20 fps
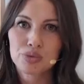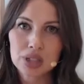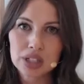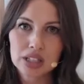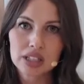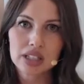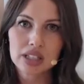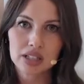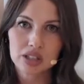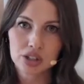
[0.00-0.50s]

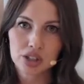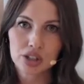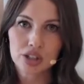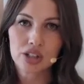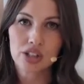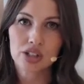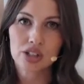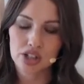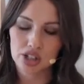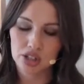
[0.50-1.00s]
really
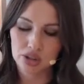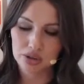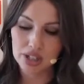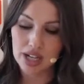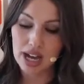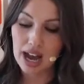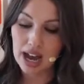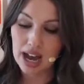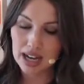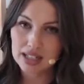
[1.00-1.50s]
encourage you
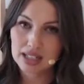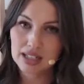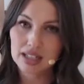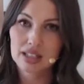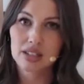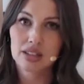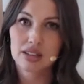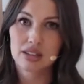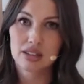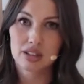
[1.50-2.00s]
to ask
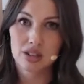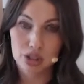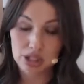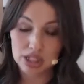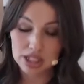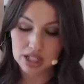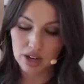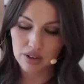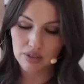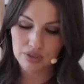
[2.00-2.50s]

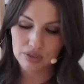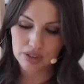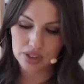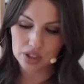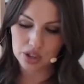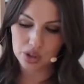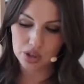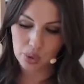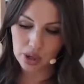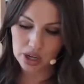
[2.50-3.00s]
yourself
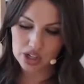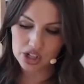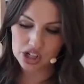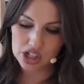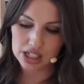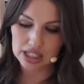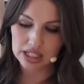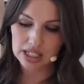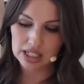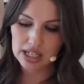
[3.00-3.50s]
this
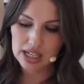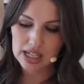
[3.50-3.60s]
question.